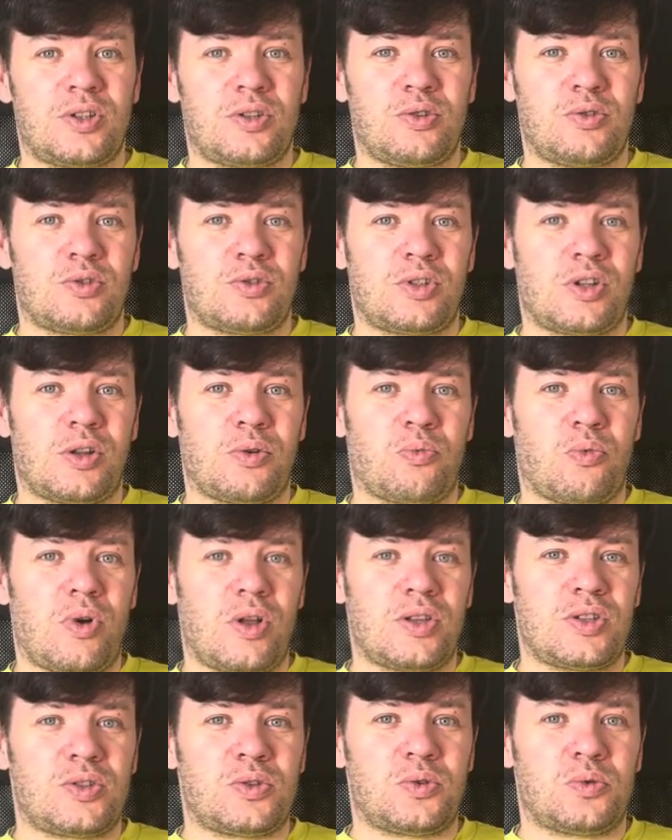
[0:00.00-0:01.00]
usually
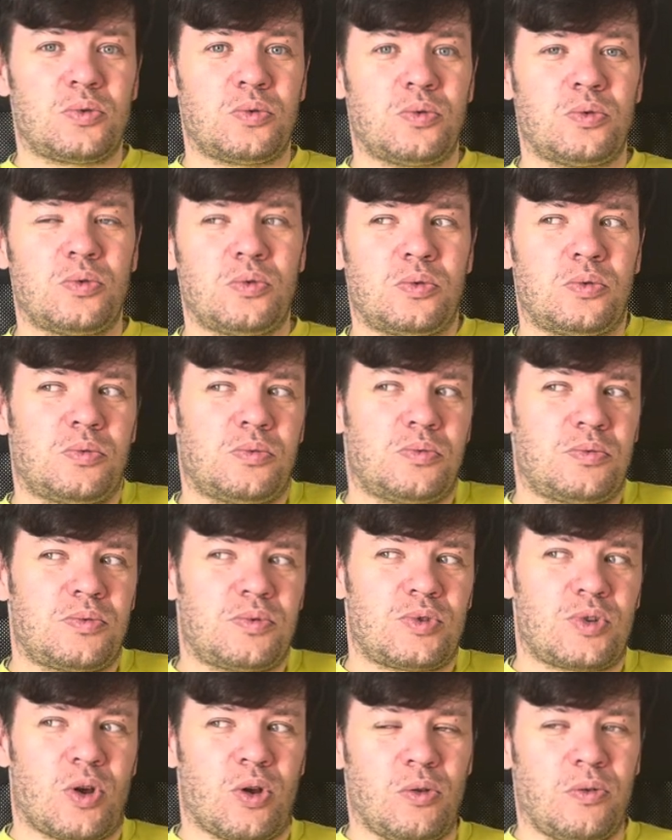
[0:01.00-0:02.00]
wants to
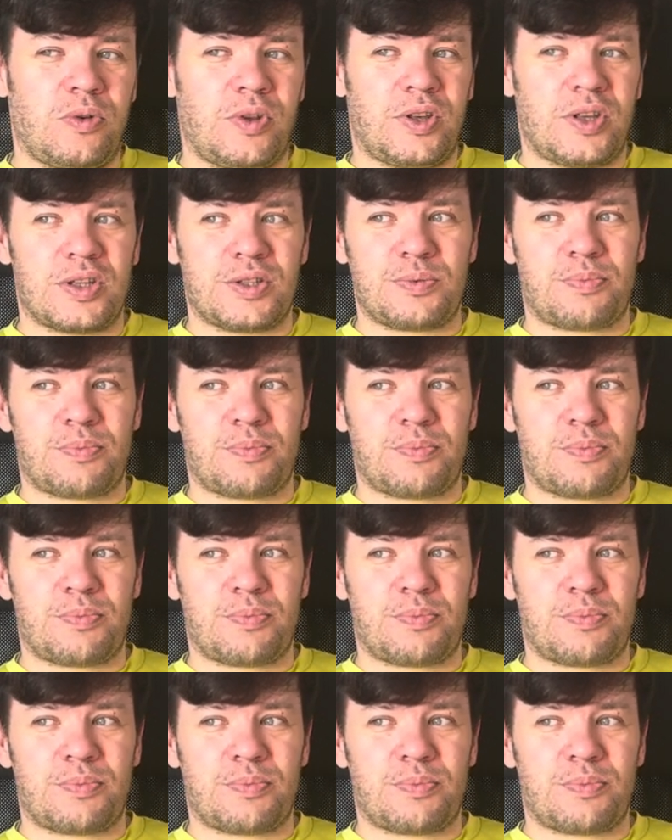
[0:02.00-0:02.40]
solve his